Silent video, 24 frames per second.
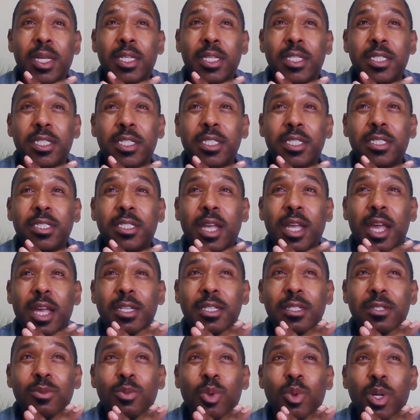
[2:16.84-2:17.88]
and she
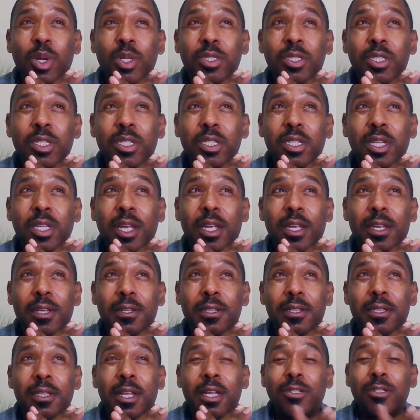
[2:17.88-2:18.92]
kind of wasn't
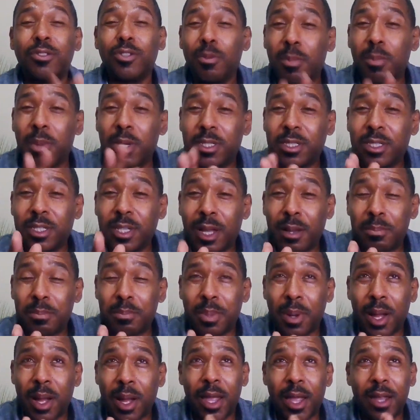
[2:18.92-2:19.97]
like not so much
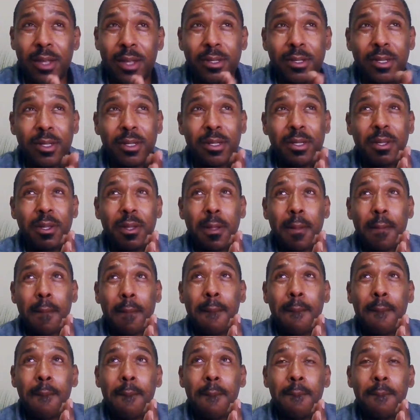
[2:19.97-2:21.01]
not buying it,
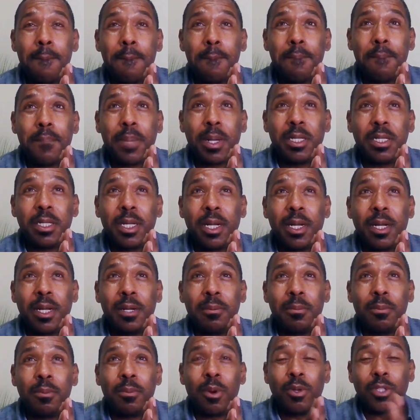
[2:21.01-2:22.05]
but
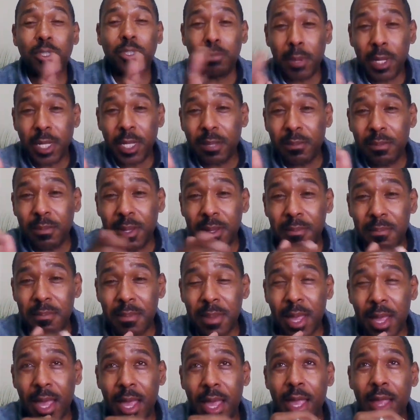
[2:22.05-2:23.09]
what was making me
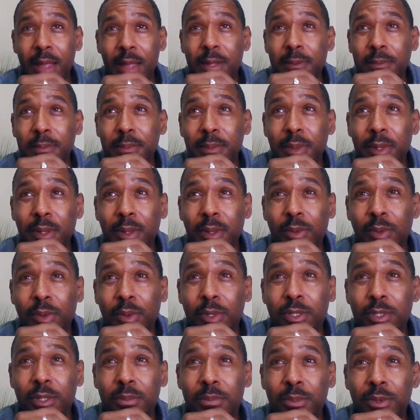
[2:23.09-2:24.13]
mad
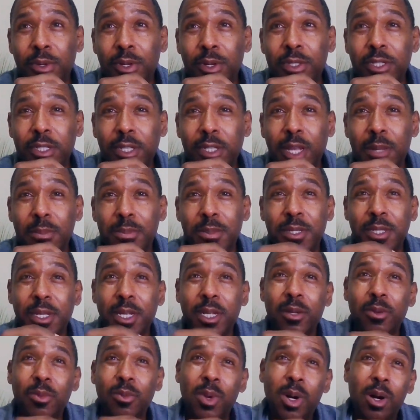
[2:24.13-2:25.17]
was the more she kept
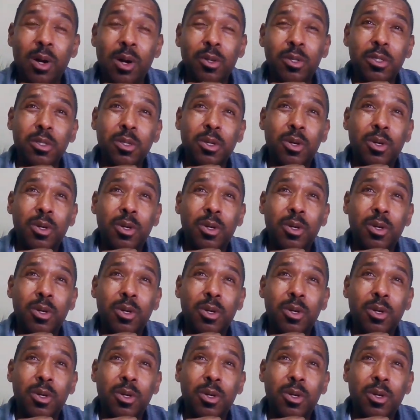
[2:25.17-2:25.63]
saying, "Well,